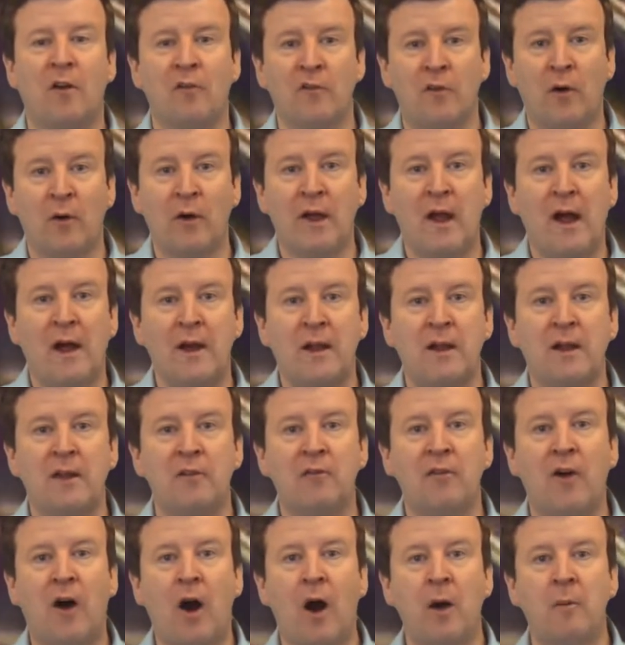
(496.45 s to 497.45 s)
on volcanic
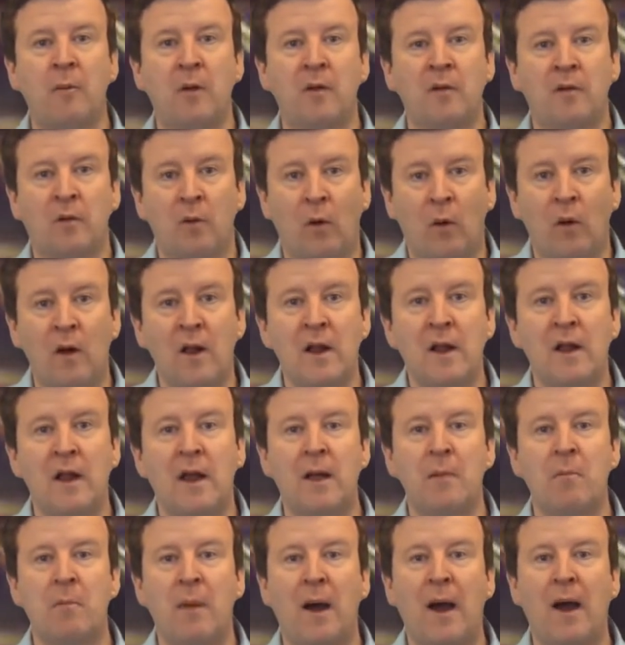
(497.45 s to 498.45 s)
environments or
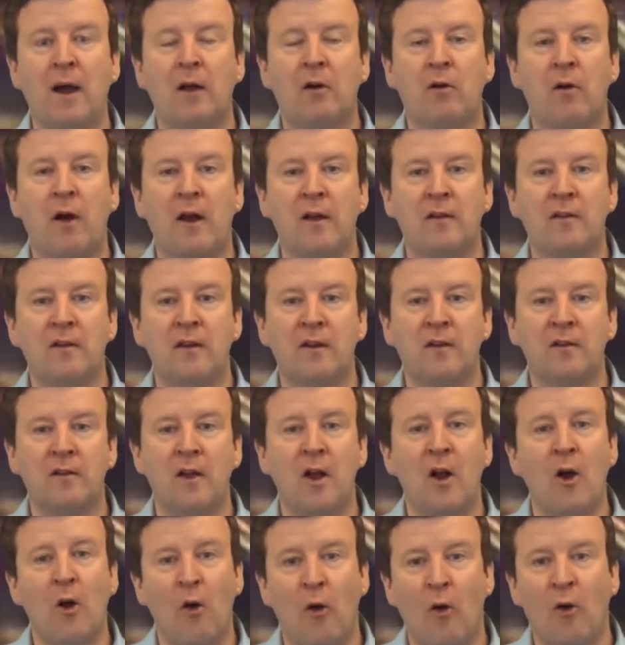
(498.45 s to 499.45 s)
impact craters
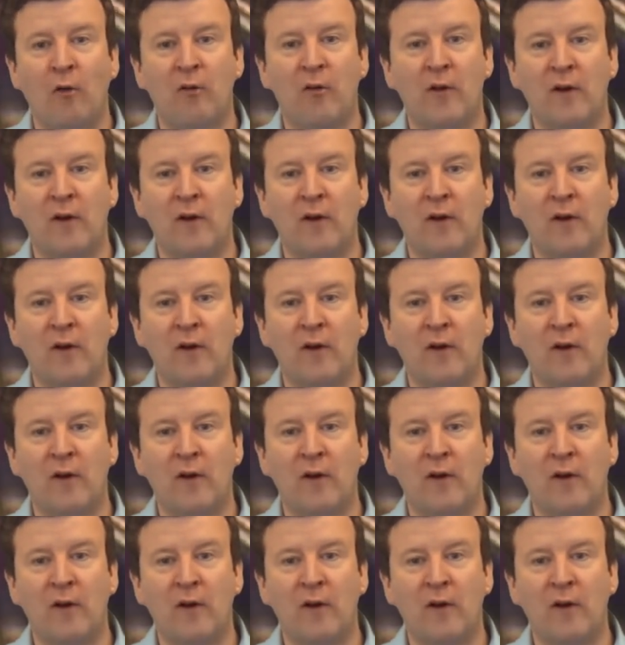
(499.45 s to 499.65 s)
or,